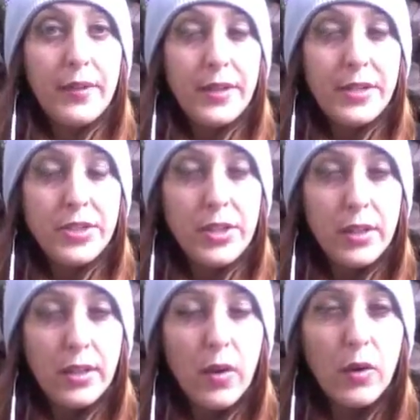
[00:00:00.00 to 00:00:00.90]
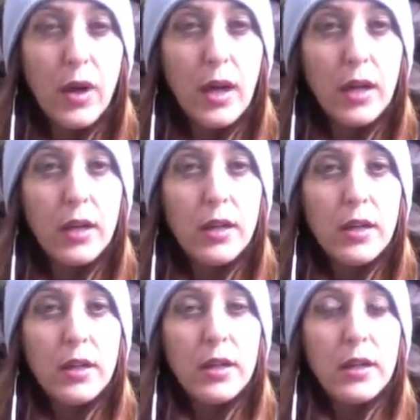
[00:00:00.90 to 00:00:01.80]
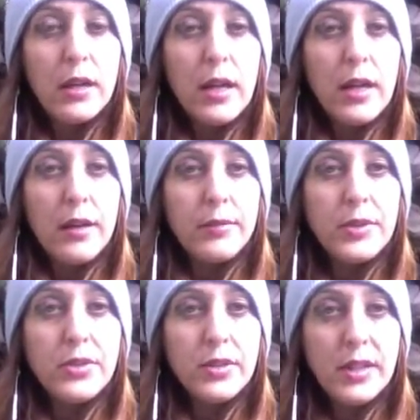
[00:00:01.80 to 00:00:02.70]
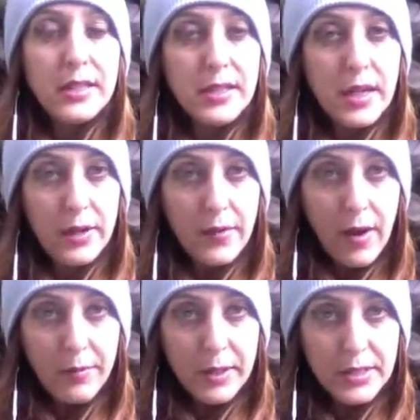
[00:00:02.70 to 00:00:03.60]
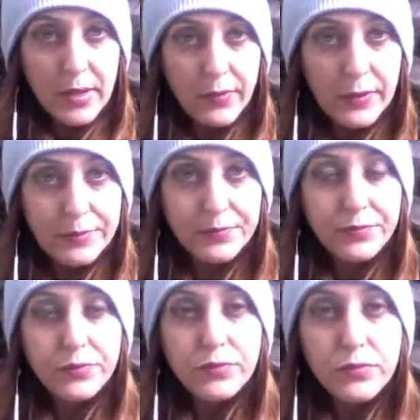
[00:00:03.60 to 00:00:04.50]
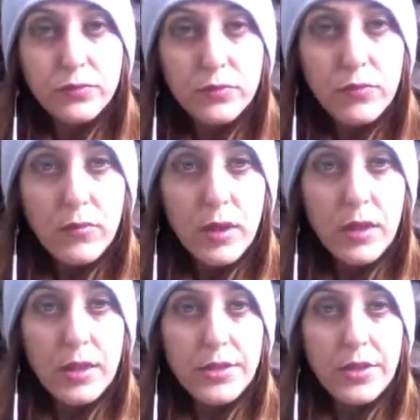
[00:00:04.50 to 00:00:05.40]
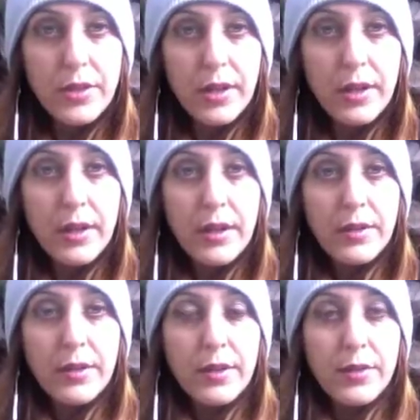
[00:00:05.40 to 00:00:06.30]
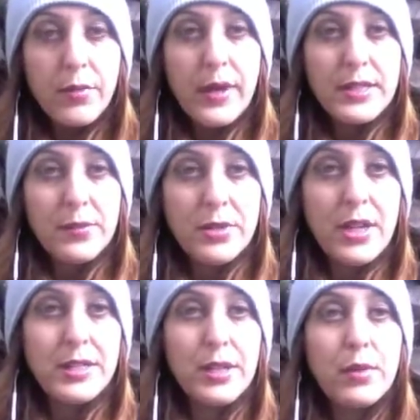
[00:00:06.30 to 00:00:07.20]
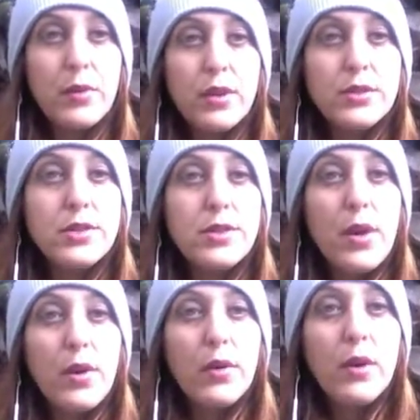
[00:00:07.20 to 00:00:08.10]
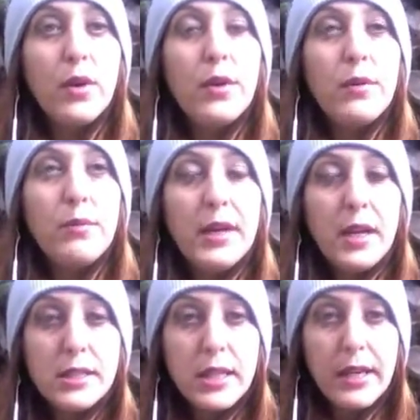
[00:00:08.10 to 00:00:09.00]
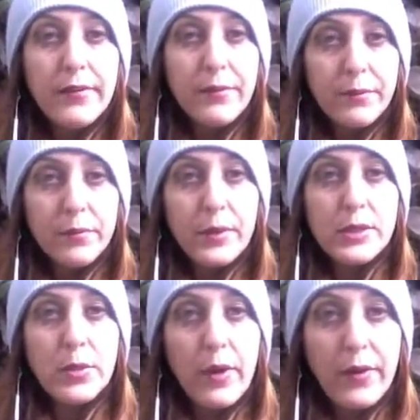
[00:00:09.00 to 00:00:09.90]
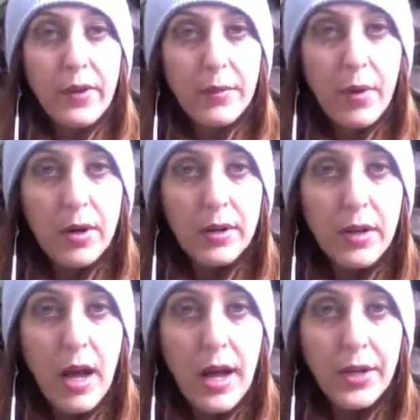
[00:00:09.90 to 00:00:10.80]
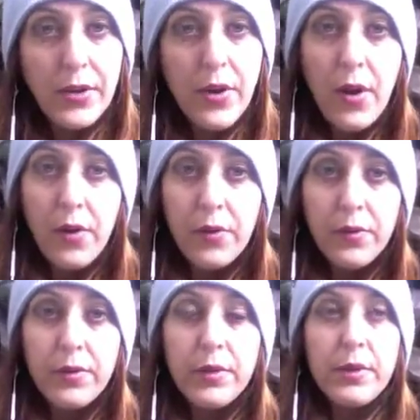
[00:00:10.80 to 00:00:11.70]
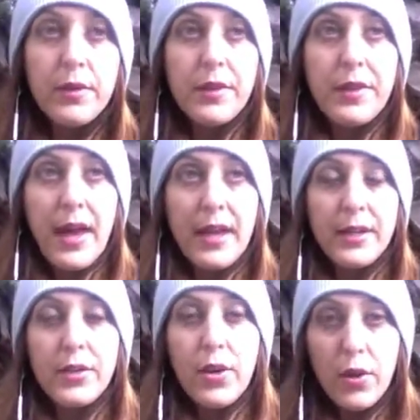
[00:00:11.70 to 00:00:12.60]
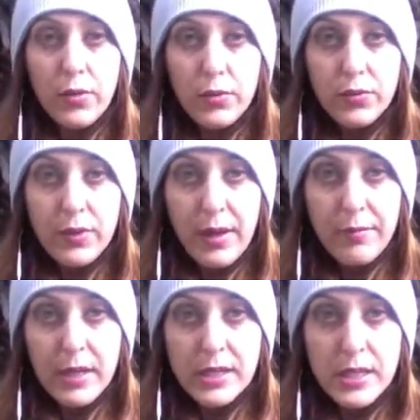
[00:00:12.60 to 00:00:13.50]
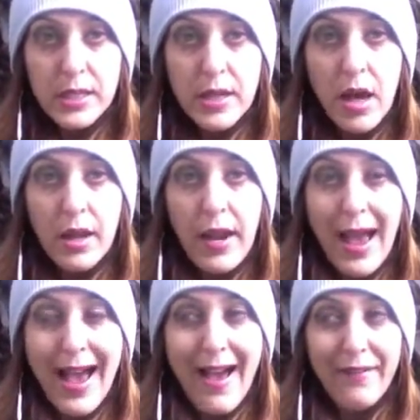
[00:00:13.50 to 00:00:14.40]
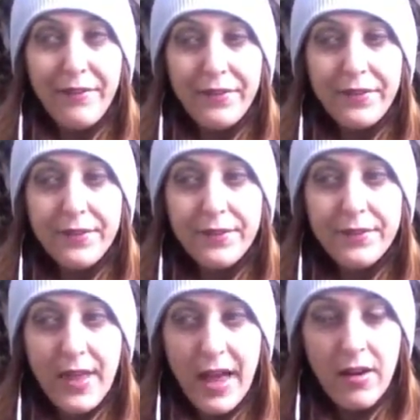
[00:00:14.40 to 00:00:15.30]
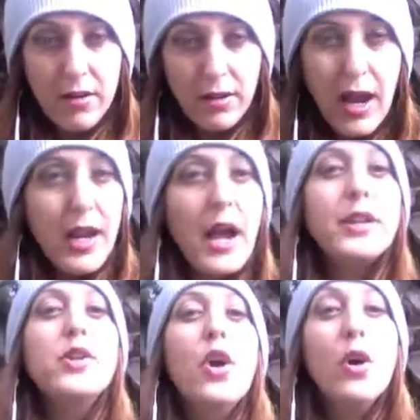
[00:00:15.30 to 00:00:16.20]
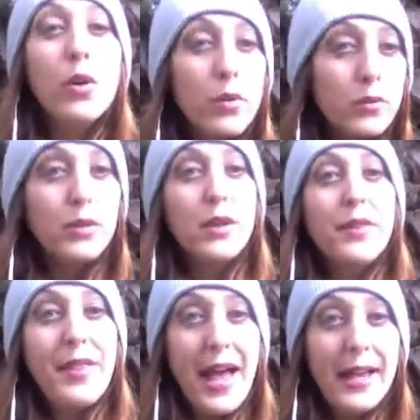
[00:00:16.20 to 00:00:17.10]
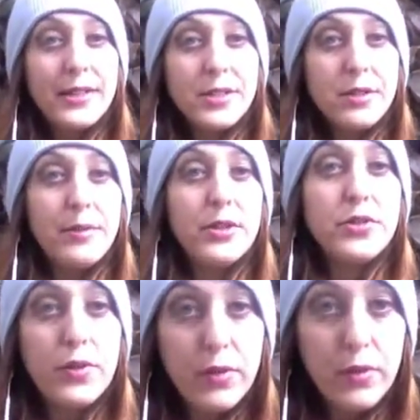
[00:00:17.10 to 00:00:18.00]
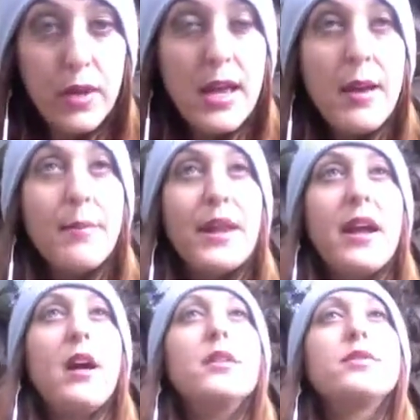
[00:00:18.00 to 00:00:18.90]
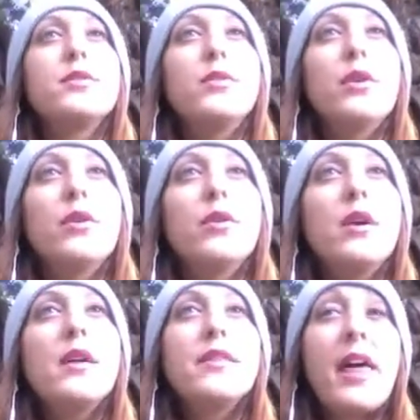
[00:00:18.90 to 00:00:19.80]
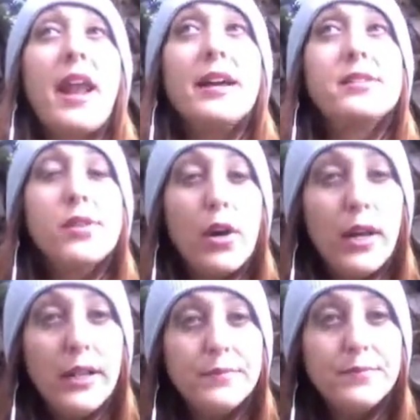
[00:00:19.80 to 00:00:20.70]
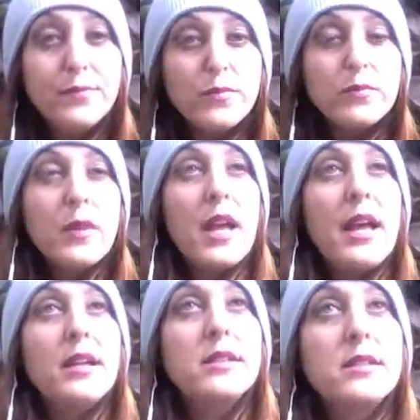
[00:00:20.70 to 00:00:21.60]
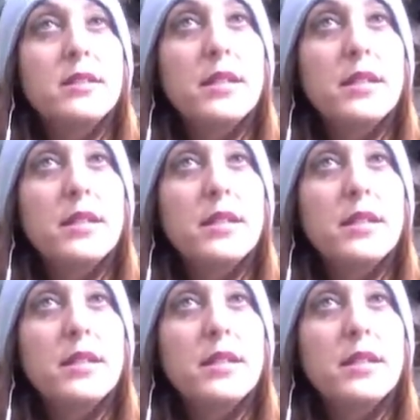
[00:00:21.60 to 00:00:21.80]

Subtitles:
foundation in yoga. These are the things that I ground myself in, and these are the ways in which I see the world. So because light is a wave and a particle, I know that no, that man did not have that on. I know that to be true, but I also know that I saw it, and